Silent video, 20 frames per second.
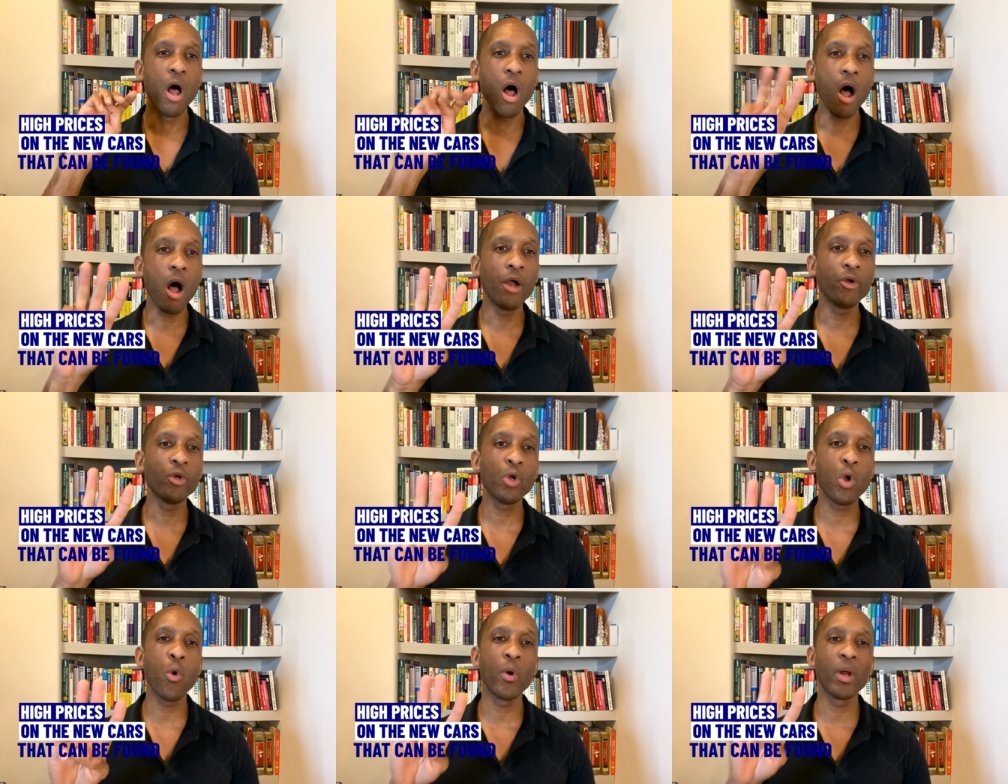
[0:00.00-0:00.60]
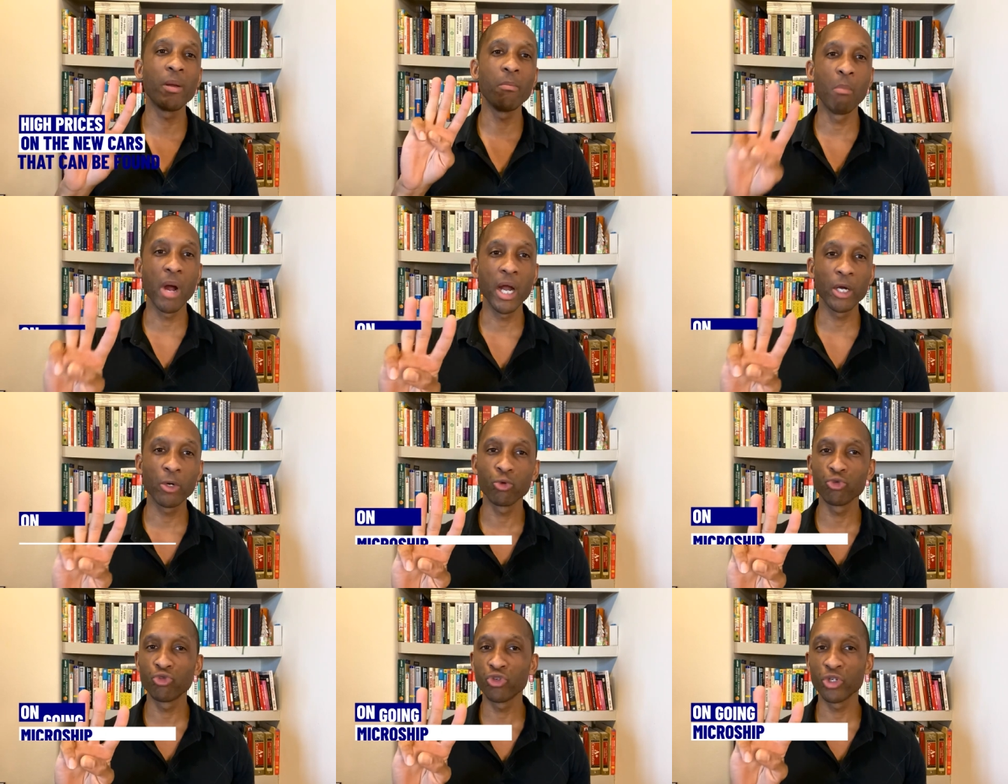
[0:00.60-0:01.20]
ongoing
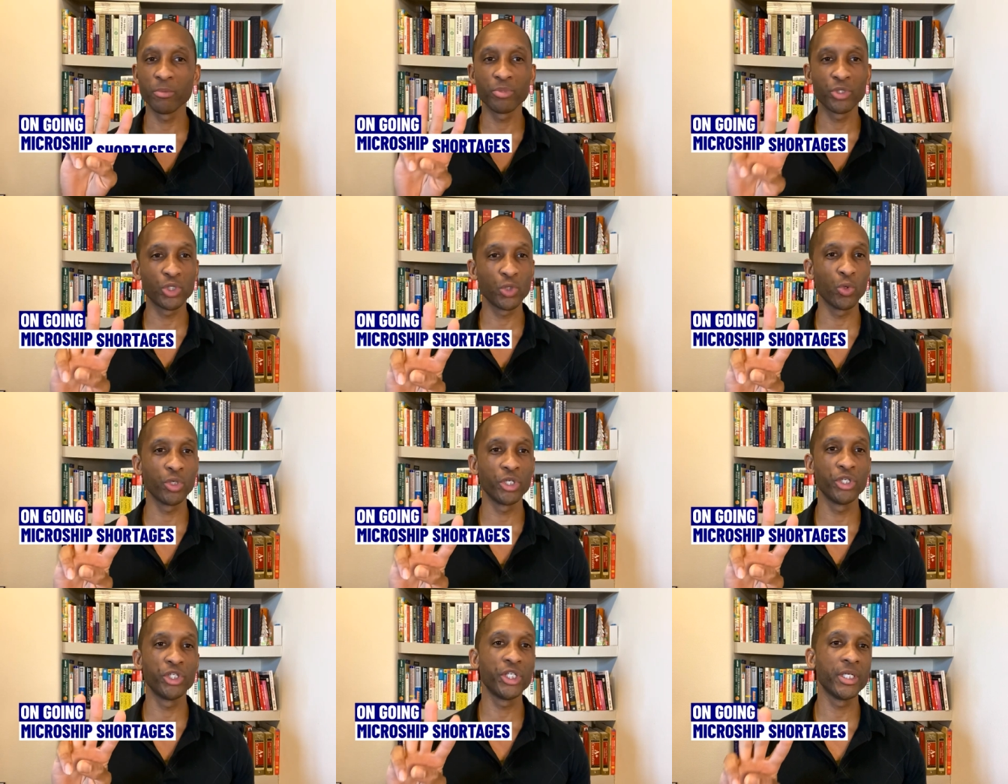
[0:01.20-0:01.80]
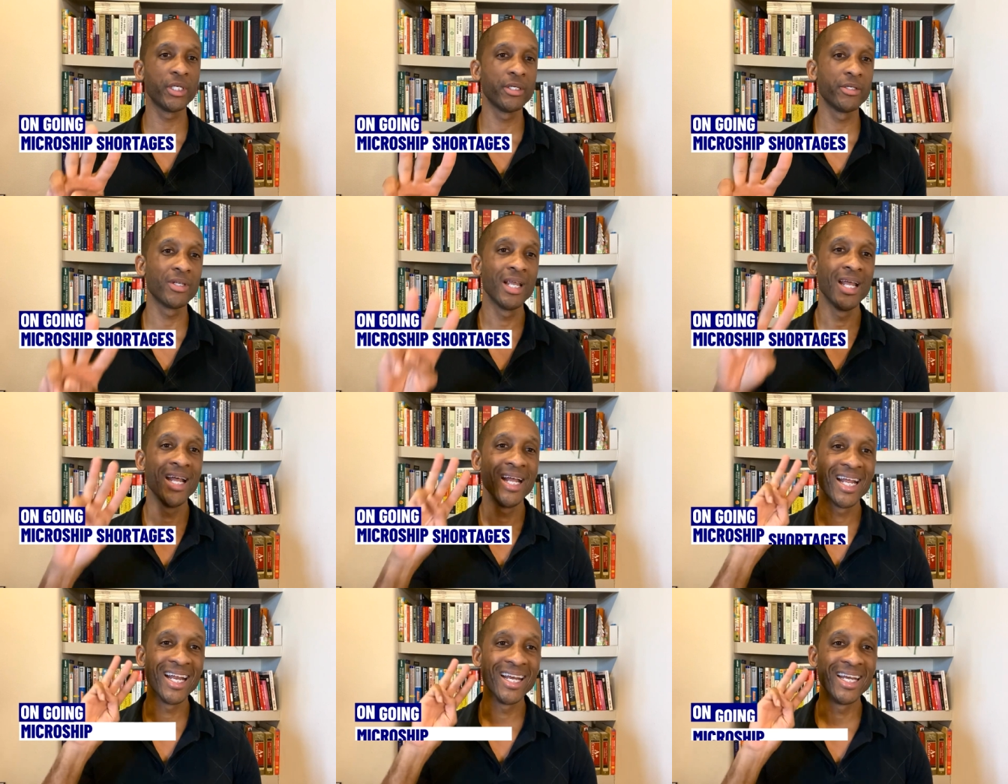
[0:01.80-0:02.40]
microchip shortages,
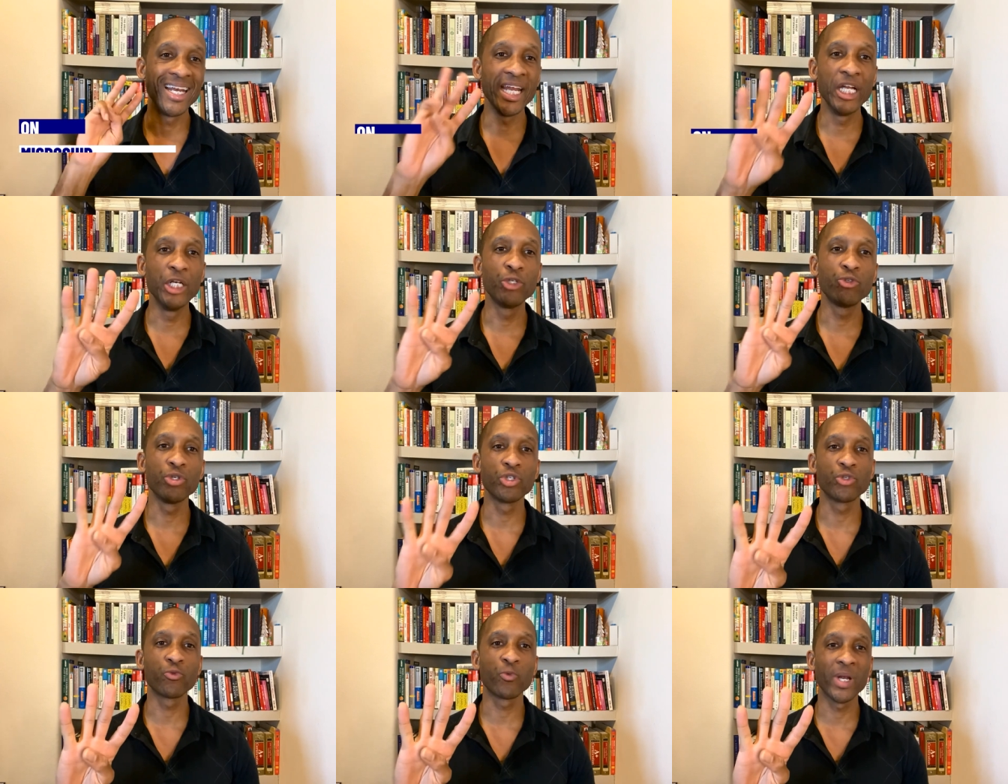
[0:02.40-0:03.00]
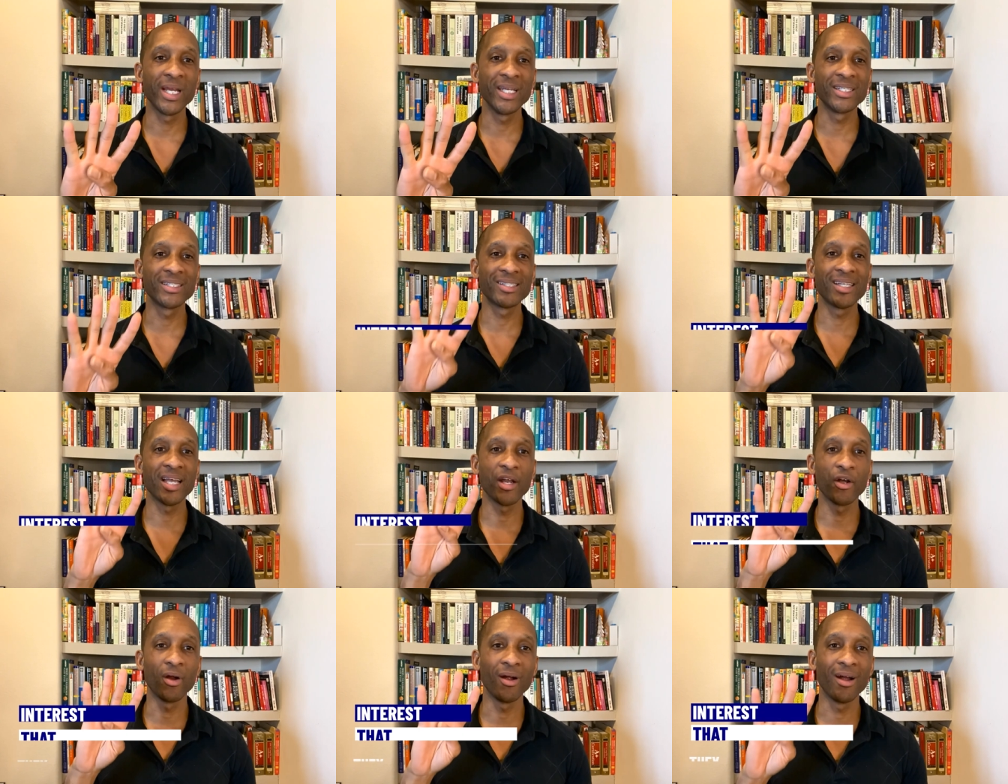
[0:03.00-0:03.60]
and interest rates
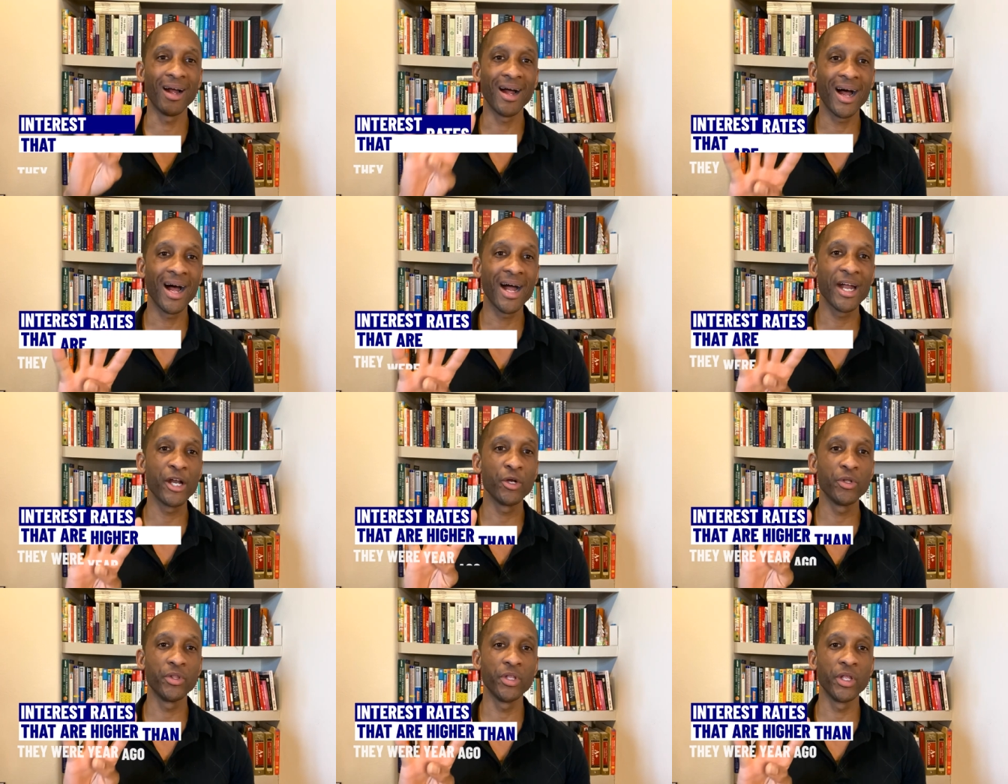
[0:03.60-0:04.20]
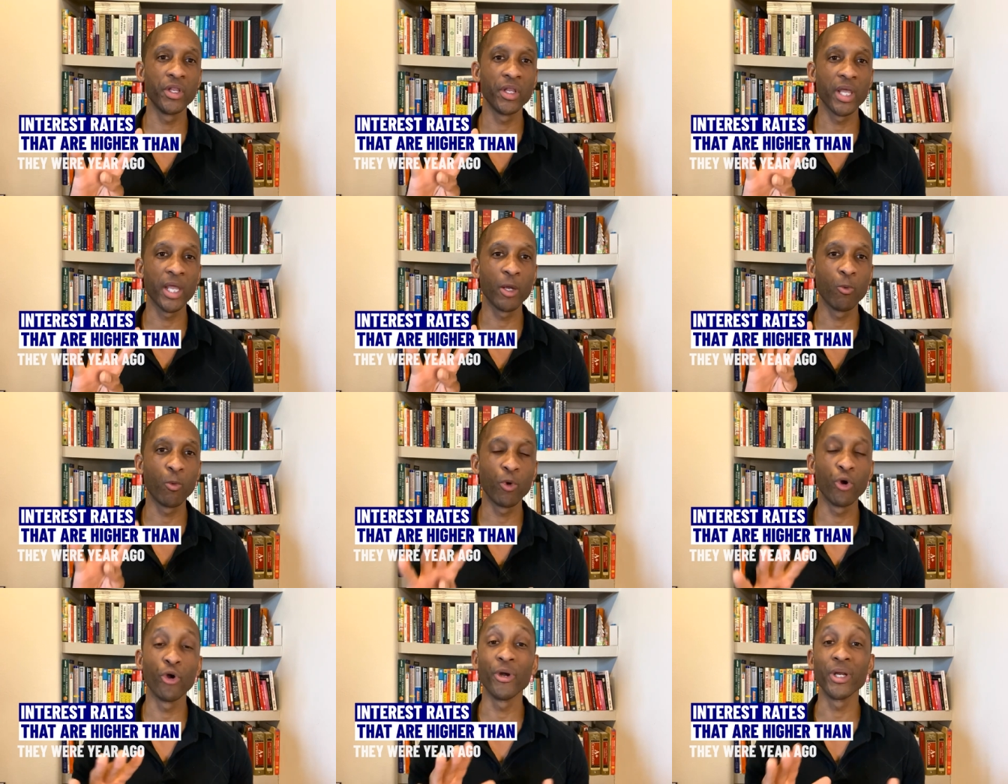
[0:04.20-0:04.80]
that are higher than they
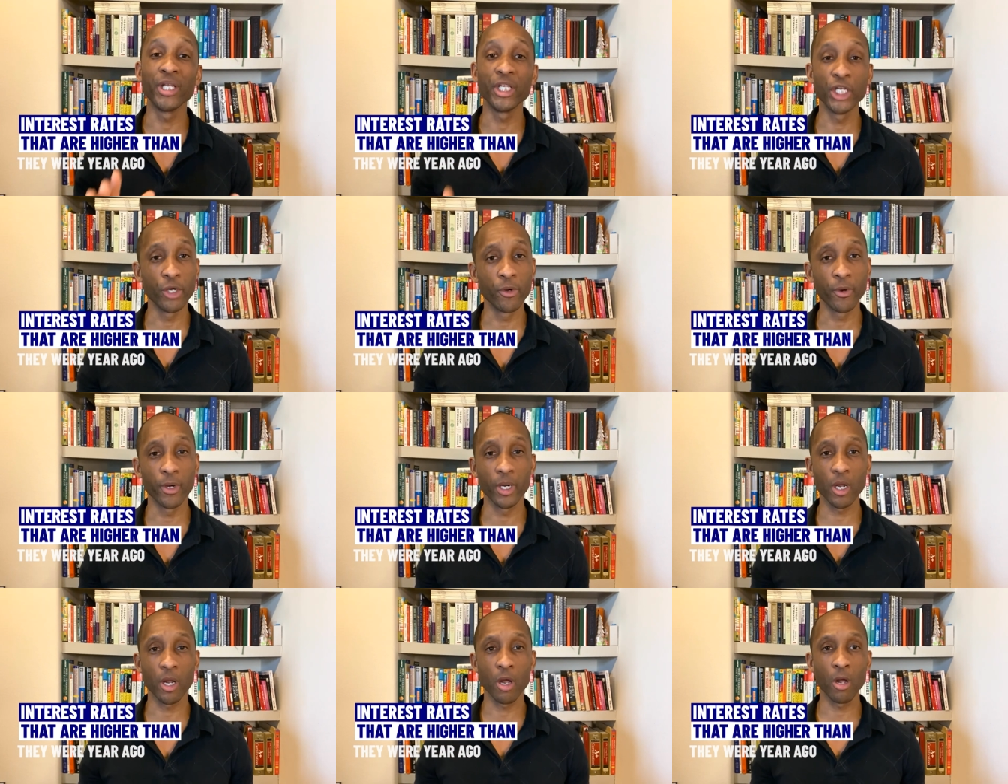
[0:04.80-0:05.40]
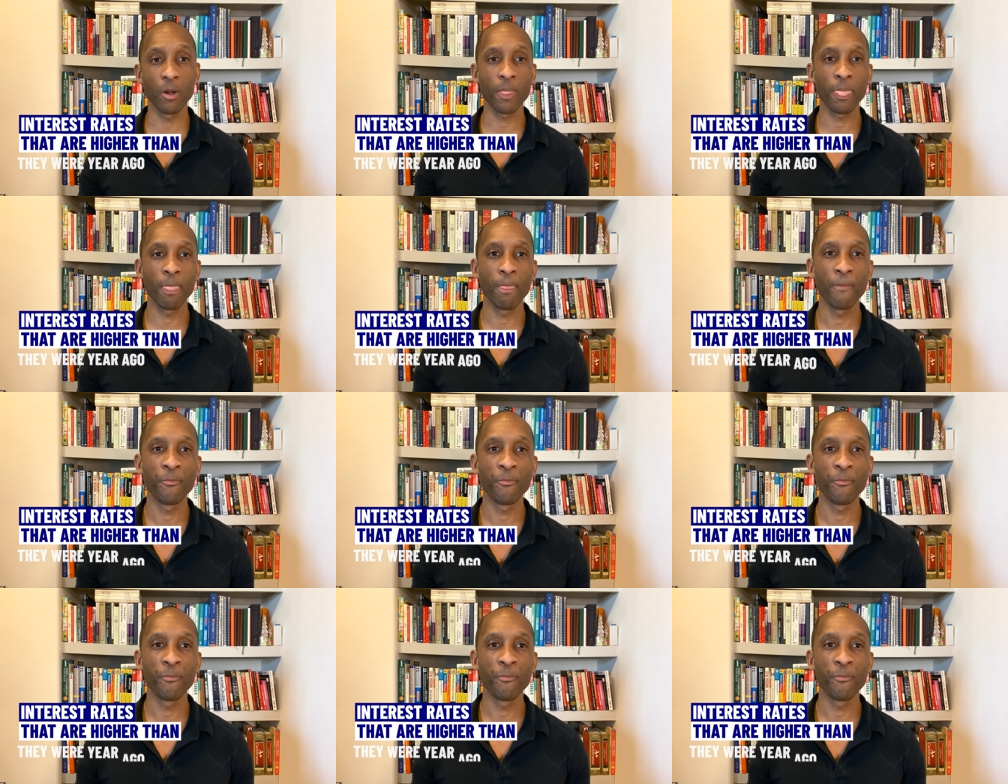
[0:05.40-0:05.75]
were a year ago